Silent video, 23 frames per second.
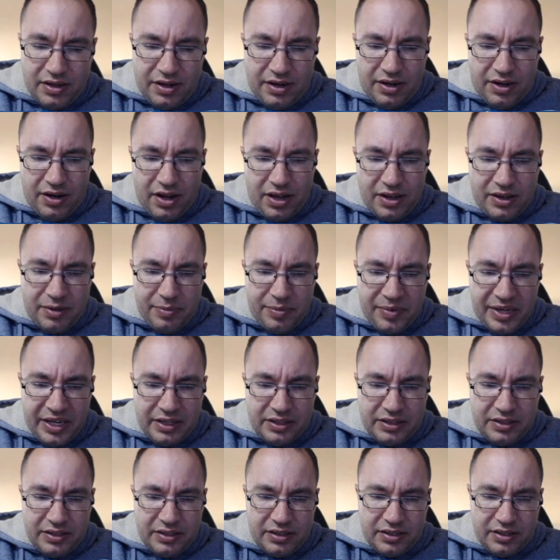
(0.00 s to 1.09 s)
not the
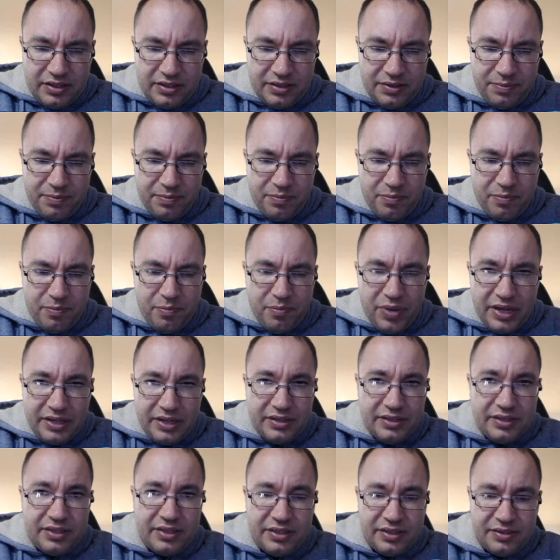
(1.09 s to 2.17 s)
best,
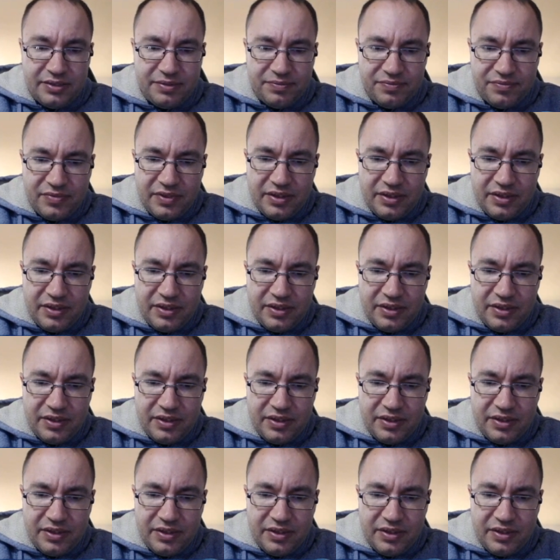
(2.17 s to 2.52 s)
but